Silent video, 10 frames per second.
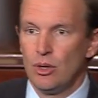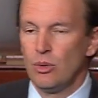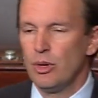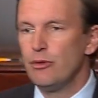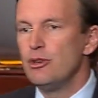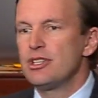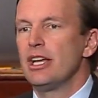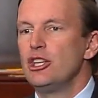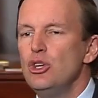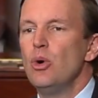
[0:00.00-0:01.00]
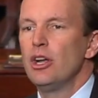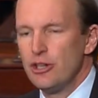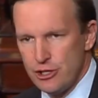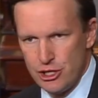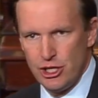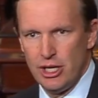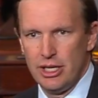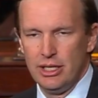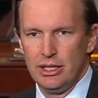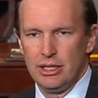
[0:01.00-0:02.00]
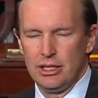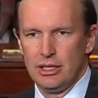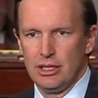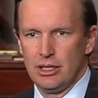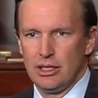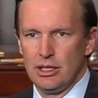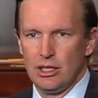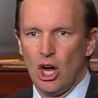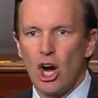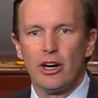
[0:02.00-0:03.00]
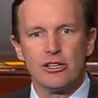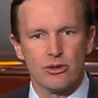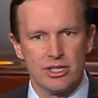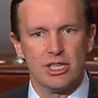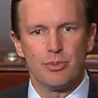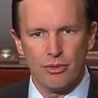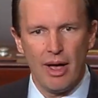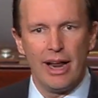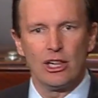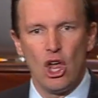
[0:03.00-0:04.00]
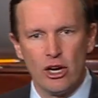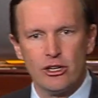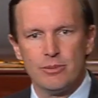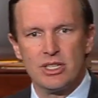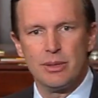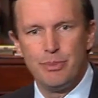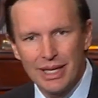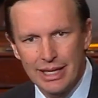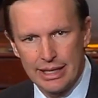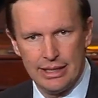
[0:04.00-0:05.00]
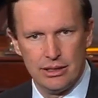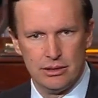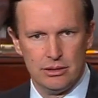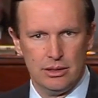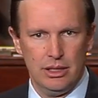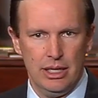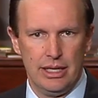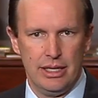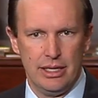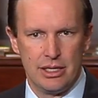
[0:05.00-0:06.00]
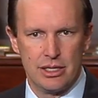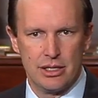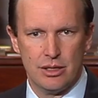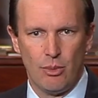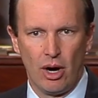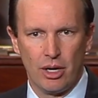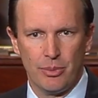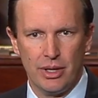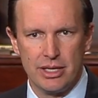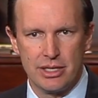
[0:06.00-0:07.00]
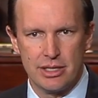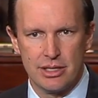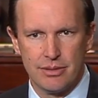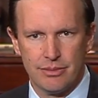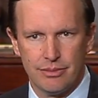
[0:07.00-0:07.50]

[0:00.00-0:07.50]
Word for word: What if you said you understood our interest in providing long term stability in these marketplaces.